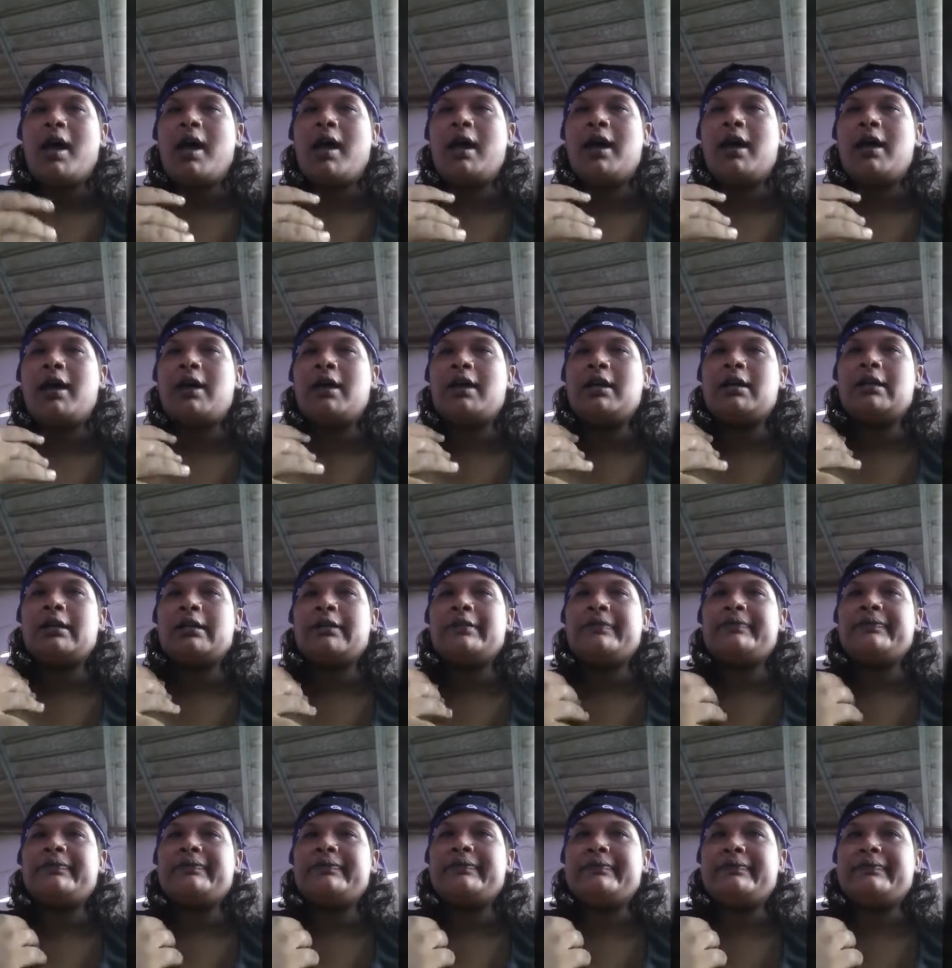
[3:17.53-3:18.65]

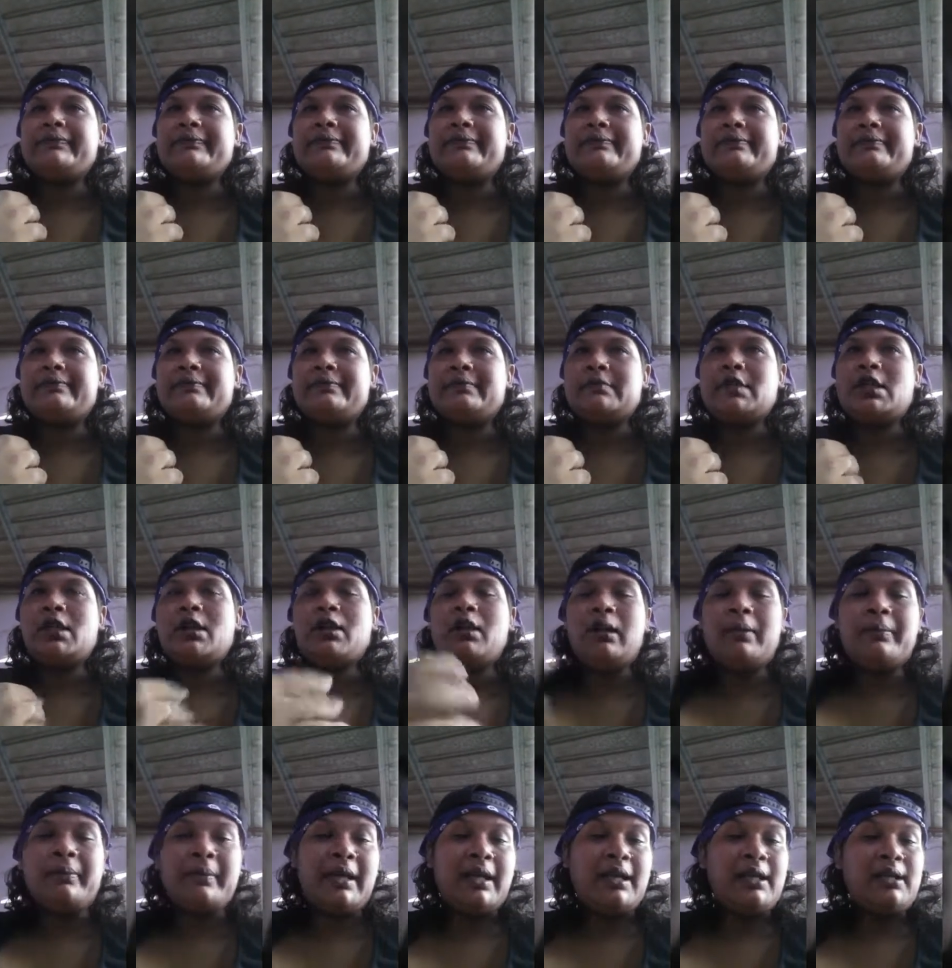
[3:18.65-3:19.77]
um,
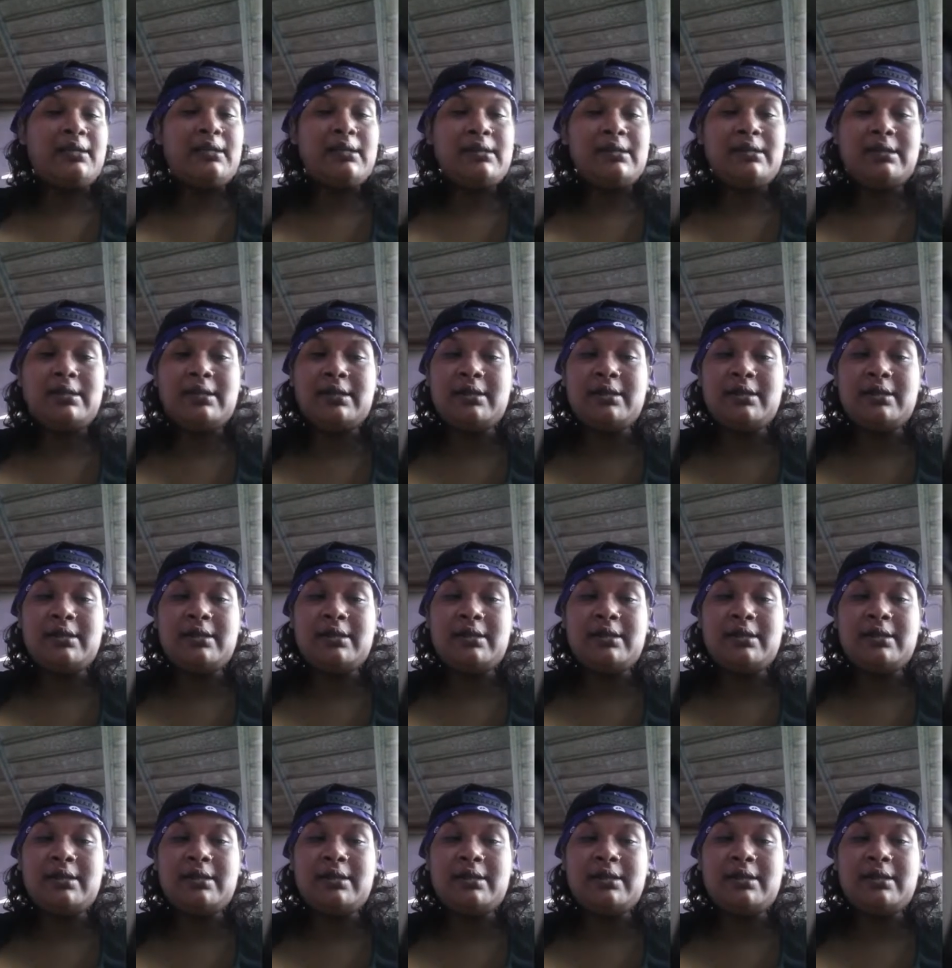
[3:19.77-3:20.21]
comment.